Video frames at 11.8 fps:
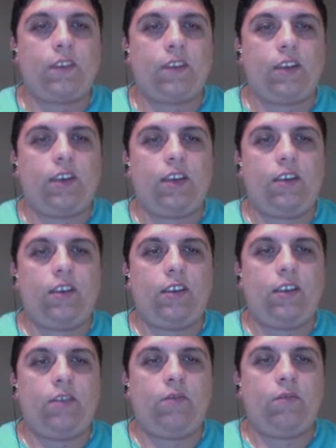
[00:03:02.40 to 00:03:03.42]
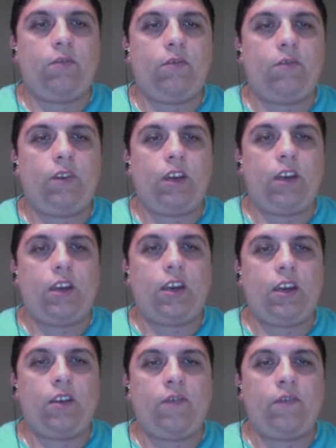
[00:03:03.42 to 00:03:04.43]
and then we
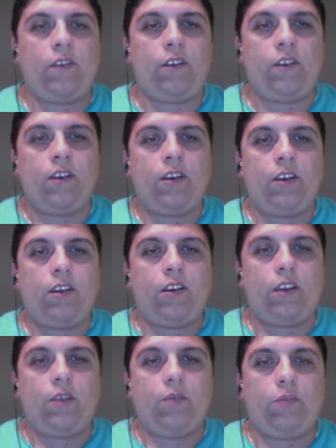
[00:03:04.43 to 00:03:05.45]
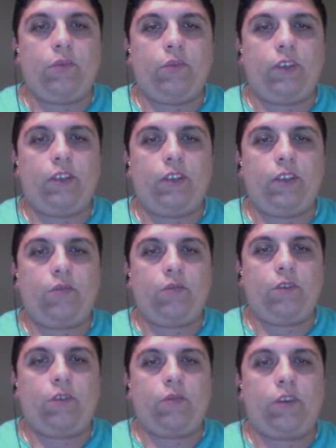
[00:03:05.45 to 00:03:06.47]
have the input field that
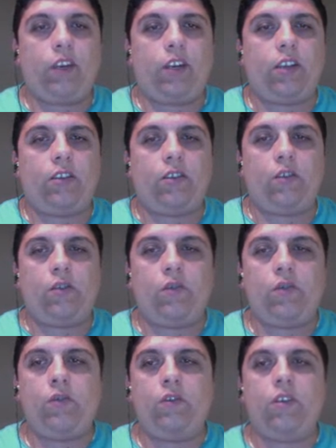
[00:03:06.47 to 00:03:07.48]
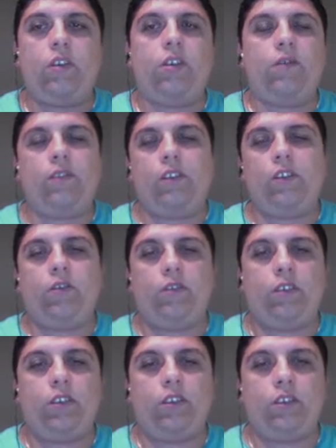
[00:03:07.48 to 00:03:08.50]
where we can add the new
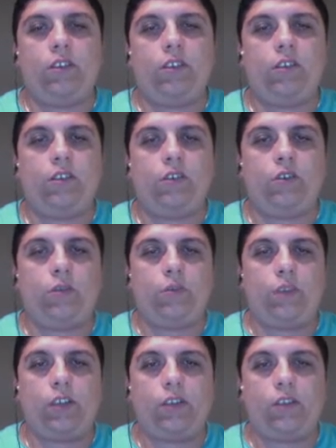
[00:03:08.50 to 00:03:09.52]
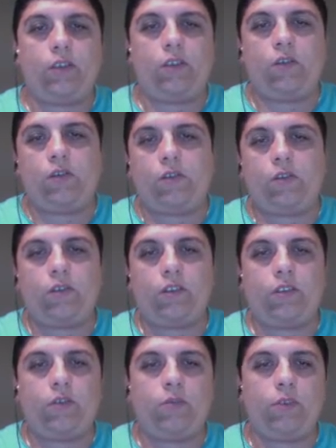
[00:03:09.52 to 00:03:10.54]
the job title or the
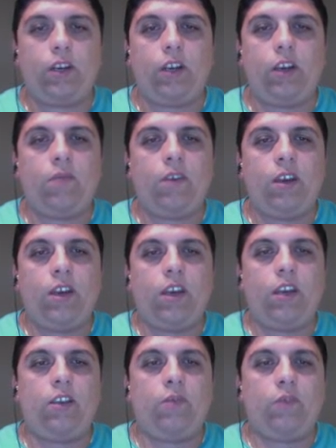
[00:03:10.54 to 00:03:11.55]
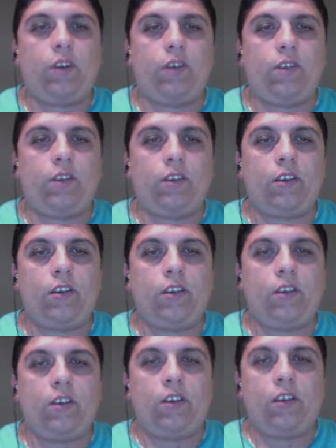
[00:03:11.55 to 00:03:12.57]
company name, and then we have the
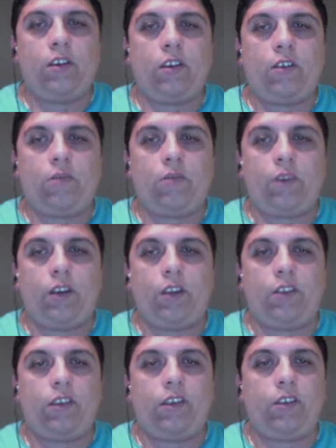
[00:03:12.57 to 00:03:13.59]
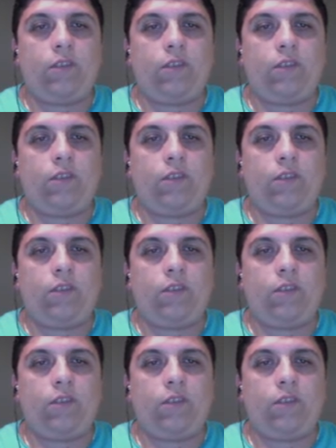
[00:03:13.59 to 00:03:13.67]
company underneath.